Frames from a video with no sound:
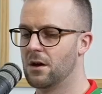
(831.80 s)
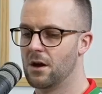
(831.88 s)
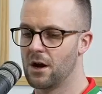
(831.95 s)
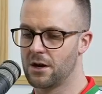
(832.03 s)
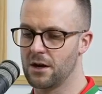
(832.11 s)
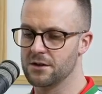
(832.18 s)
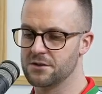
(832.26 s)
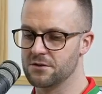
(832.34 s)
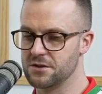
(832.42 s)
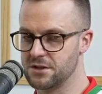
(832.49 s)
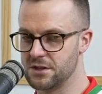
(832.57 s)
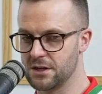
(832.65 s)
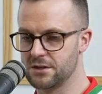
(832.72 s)
Okay. So
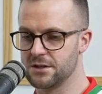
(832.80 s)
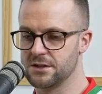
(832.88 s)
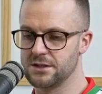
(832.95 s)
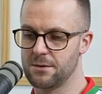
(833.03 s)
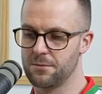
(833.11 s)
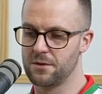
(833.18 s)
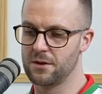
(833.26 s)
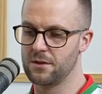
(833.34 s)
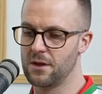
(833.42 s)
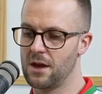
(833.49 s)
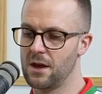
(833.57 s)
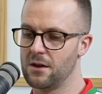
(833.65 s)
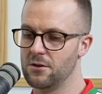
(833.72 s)
stick to something
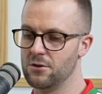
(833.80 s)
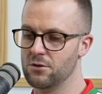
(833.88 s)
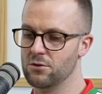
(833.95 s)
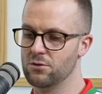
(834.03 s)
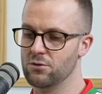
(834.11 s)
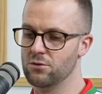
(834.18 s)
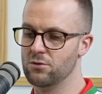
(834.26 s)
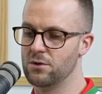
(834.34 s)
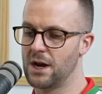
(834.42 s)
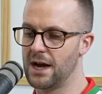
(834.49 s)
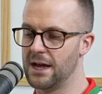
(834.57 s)
that you